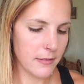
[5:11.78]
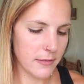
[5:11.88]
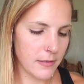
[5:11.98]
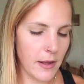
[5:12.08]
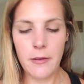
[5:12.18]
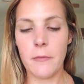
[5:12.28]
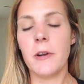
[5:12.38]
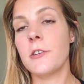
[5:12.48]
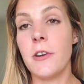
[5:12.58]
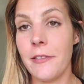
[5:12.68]
So now I want
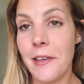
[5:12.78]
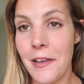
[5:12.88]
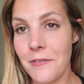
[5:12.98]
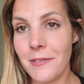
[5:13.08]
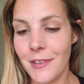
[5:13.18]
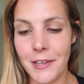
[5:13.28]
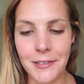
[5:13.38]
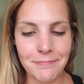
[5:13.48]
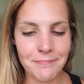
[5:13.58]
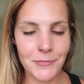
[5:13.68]
to try
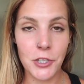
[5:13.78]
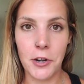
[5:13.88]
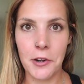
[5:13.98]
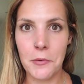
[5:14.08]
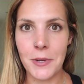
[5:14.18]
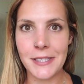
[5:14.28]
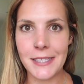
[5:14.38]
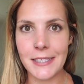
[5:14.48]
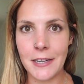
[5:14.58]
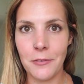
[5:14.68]
the darker one,
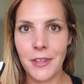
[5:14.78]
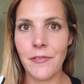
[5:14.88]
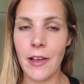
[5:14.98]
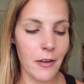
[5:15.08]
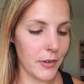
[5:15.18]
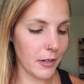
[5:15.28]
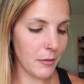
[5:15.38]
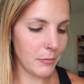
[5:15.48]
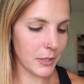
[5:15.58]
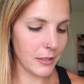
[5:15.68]
since I don't think that covered
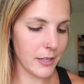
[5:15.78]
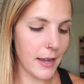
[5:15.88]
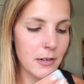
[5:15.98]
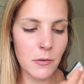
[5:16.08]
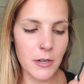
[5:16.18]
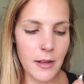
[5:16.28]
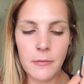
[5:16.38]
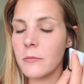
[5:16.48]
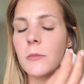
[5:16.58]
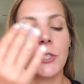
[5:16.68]
completely.
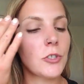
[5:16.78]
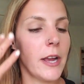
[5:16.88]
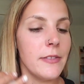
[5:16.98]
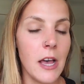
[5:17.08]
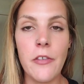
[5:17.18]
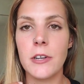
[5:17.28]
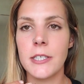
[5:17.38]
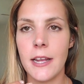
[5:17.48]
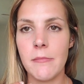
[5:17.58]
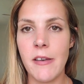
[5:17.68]
We'll try the other
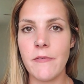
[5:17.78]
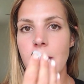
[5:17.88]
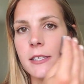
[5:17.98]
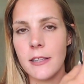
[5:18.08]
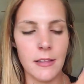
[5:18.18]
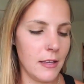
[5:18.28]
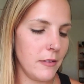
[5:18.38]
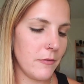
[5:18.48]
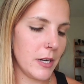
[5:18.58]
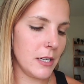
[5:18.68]
side of my face, and then
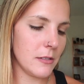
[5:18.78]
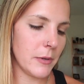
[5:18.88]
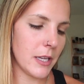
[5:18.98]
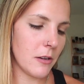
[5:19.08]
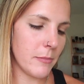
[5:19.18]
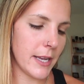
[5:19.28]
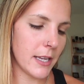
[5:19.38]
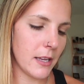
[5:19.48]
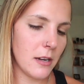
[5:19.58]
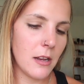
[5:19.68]
if we need to, we can go
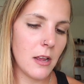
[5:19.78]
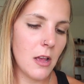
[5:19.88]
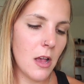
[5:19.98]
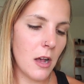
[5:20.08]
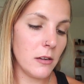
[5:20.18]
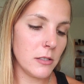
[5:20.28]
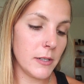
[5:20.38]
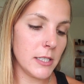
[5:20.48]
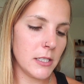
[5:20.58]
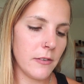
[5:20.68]
back in. Oh, so it
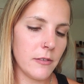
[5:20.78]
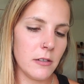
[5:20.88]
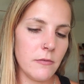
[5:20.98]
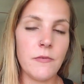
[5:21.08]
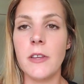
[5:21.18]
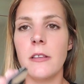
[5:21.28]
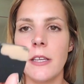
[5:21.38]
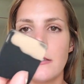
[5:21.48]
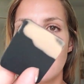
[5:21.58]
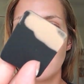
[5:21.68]
is a different
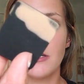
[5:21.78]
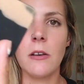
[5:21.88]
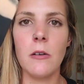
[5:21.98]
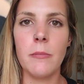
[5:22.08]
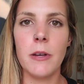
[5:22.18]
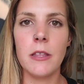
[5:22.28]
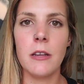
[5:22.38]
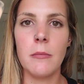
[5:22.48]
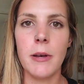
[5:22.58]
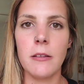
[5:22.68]
feeling. So I'm going to go within
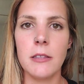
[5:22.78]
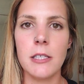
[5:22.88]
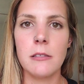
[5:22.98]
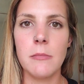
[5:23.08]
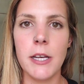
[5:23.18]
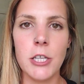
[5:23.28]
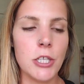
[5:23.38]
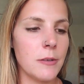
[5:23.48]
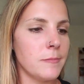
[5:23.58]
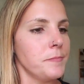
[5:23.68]
about this
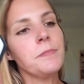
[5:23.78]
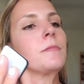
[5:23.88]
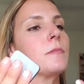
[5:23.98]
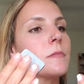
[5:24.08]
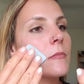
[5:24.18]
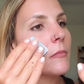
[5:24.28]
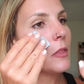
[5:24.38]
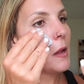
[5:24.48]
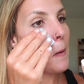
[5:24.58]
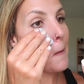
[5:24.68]
much.
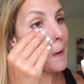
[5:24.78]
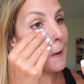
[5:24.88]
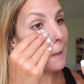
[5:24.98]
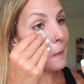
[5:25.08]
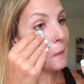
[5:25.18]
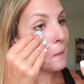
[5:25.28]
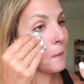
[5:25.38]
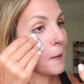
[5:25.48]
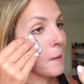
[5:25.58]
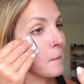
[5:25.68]
We're going to
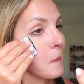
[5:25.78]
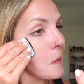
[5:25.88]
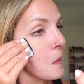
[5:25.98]
swipe.